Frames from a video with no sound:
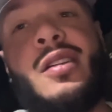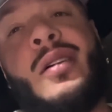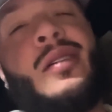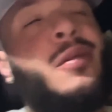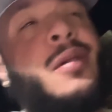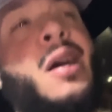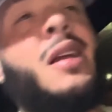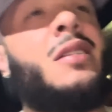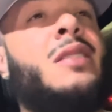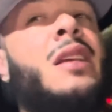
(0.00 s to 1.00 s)
Yo, don't worry, I ain't
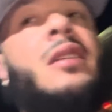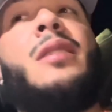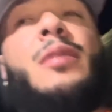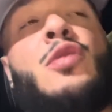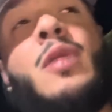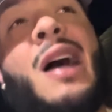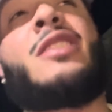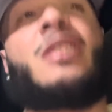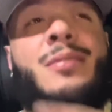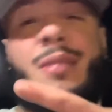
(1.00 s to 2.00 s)
gonna say nothing. But you
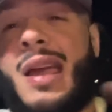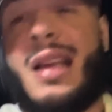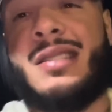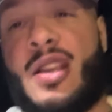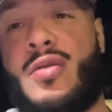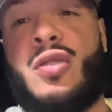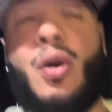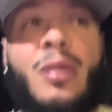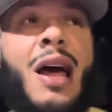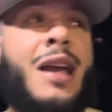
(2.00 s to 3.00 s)
got your mans that you know,
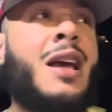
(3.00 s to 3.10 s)
like,